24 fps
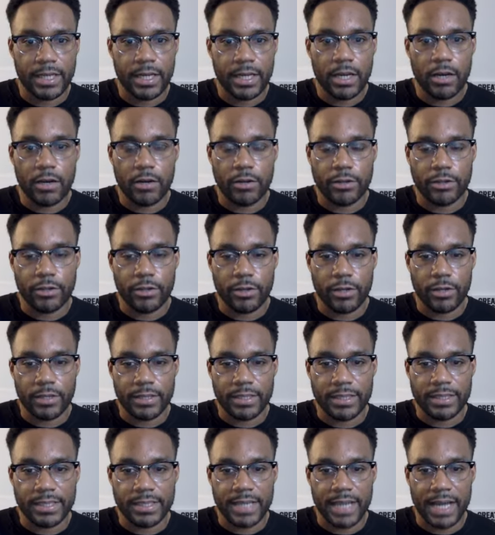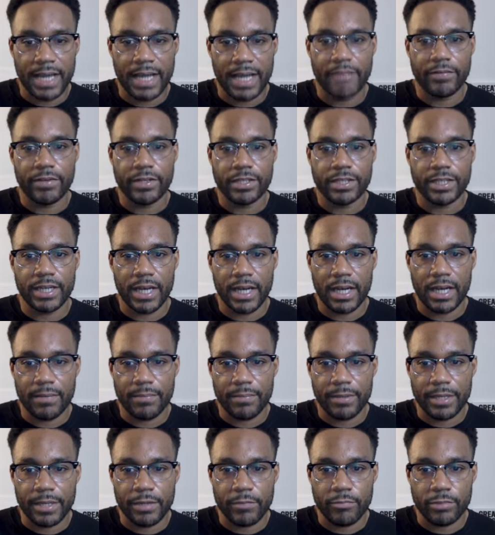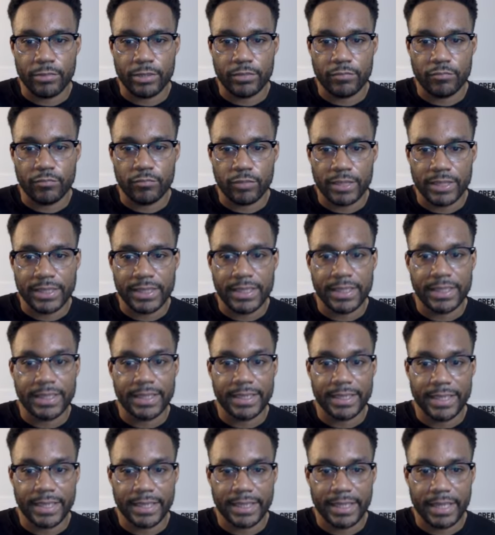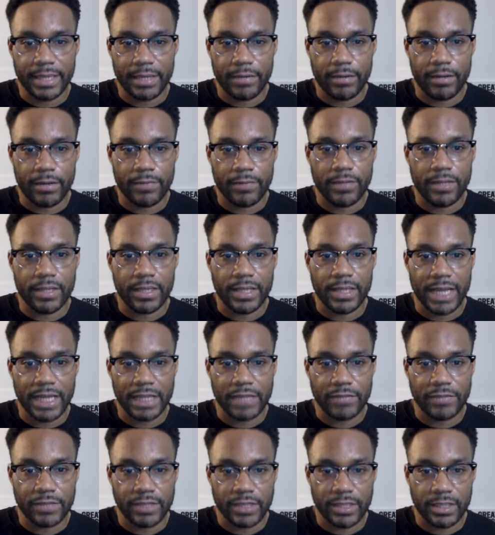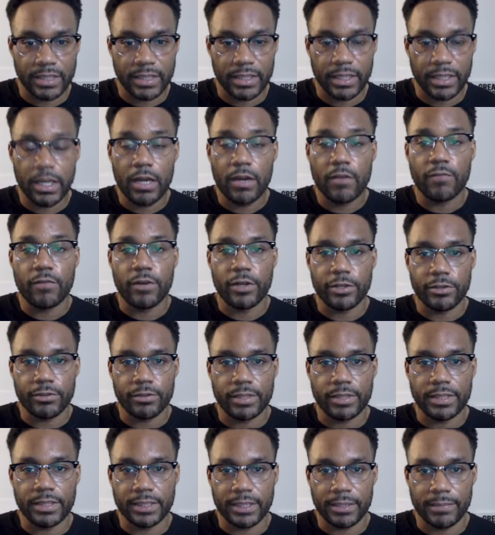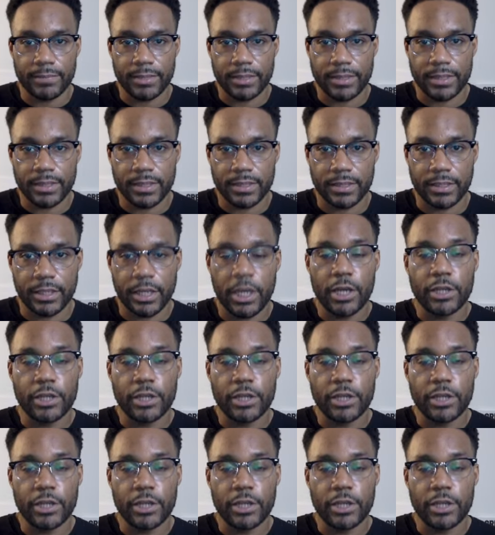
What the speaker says: her daughter does not have a job and was recently kicked out of the last facility for using substances.